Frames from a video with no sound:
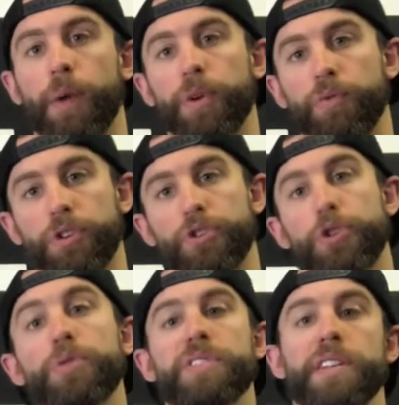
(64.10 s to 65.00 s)
that we
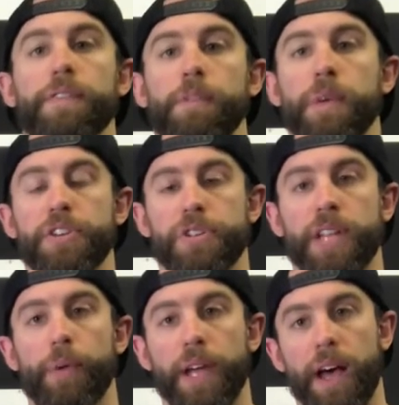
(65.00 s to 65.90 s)
reduce the inflammation
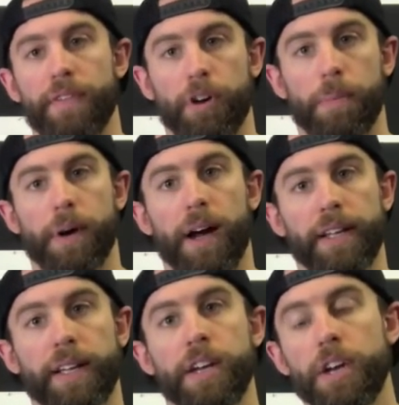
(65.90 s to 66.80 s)
that we have in our
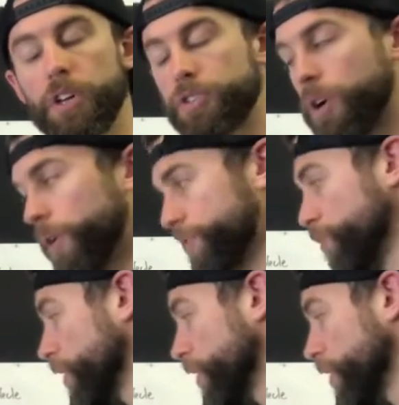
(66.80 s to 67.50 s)
body. So it's